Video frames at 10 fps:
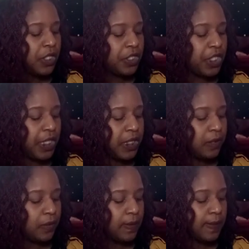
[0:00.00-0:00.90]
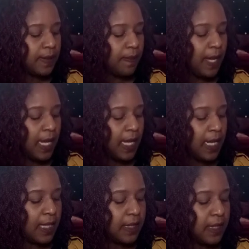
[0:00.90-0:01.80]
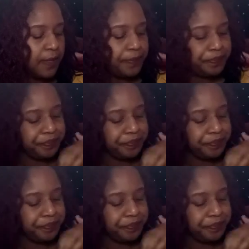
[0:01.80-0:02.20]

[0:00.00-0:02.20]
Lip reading: G-tubes, meds,